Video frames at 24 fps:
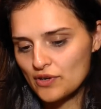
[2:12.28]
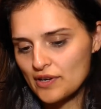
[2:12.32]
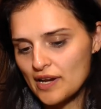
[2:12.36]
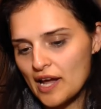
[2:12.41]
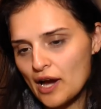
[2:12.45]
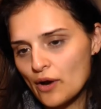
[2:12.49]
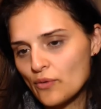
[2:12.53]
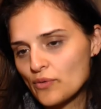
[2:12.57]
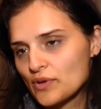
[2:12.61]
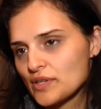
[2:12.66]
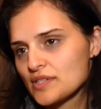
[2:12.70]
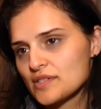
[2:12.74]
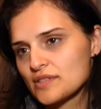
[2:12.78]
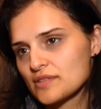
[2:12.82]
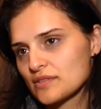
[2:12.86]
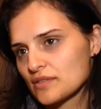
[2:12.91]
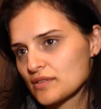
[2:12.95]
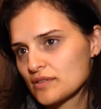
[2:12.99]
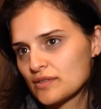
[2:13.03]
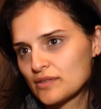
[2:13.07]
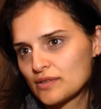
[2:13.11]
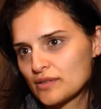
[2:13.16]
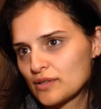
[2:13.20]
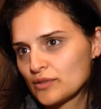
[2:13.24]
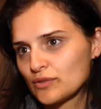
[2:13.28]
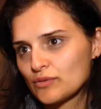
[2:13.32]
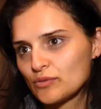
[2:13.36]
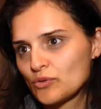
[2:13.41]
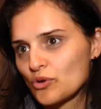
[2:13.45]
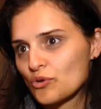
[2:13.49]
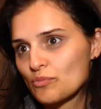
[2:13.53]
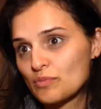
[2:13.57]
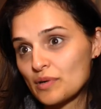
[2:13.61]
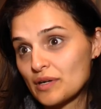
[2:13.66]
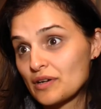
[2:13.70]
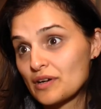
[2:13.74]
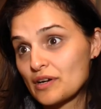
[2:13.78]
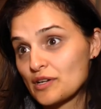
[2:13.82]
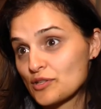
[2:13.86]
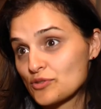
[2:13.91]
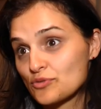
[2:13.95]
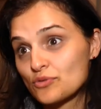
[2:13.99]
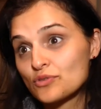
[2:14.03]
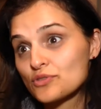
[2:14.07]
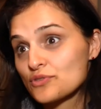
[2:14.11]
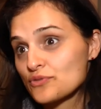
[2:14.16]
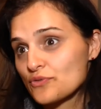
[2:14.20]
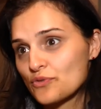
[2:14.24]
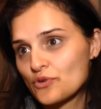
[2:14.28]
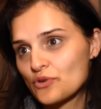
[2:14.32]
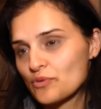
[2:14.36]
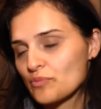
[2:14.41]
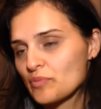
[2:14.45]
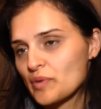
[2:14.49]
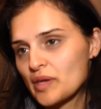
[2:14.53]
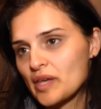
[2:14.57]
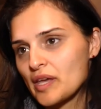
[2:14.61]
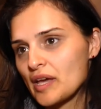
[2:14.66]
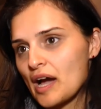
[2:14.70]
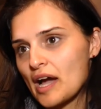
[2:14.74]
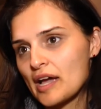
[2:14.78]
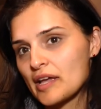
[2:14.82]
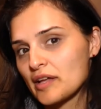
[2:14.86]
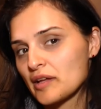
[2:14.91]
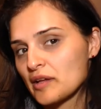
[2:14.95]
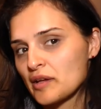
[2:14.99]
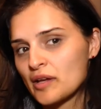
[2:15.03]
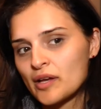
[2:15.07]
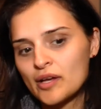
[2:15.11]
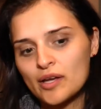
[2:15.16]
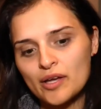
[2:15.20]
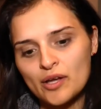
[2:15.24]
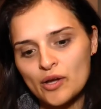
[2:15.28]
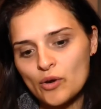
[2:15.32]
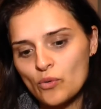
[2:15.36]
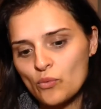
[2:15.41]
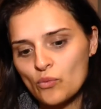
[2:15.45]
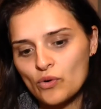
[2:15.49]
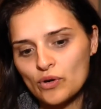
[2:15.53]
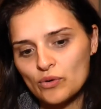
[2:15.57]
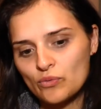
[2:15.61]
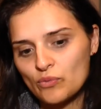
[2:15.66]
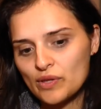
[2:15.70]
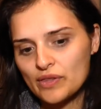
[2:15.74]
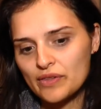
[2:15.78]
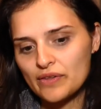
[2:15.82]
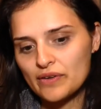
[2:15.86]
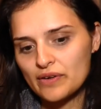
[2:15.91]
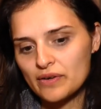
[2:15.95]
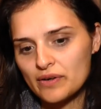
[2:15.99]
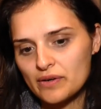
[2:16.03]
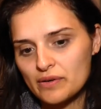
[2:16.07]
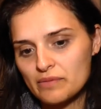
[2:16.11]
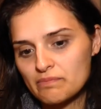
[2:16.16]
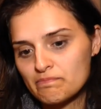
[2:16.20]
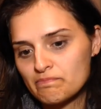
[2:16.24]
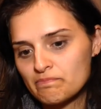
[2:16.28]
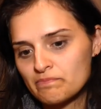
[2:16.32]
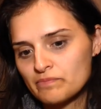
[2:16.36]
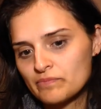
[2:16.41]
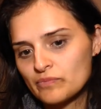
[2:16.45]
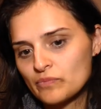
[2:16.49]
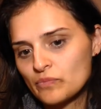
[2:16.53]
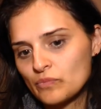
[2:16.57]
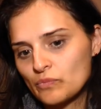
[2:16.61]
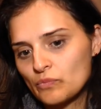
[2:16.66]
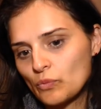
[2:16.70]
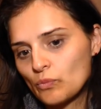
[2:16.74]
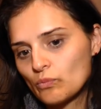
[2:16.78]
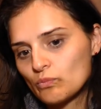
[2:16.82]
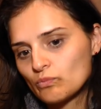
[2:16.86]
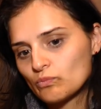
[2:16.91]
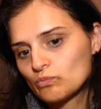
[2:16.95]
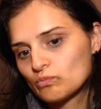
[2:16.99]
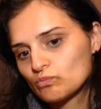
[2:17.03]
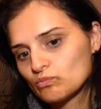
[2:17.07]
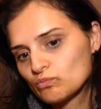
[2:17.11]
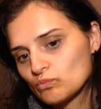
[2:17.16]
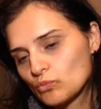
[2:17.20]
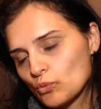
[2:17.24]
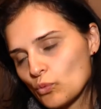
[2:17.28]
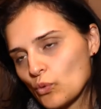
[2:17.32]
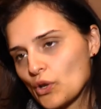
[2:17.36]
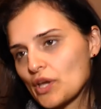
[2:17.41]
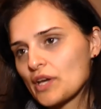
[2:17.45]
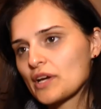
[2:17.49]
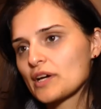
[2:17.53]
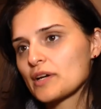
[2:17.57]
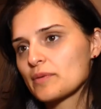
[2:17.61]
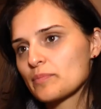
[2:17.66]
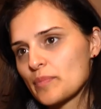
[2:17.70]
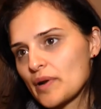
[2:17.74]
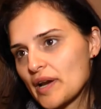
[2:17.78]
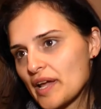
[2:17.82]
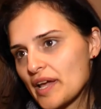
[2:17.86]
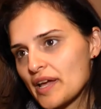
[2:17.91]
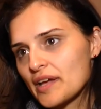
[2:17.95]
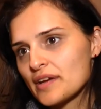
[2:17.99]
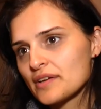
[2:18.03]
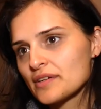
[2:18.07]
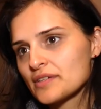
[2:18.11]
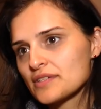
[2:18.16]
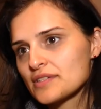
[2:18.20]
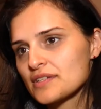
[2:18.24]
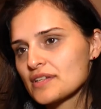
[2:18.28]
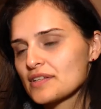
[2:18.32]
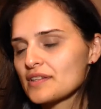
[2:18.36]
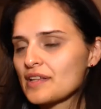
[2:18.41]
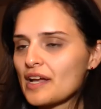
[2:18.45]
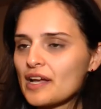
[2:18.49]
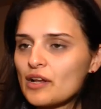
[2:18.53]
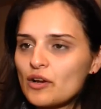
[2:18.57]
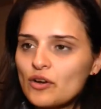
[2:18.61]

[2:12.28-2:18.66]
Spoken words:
now, it's normal results for me. I won with the weaker players and I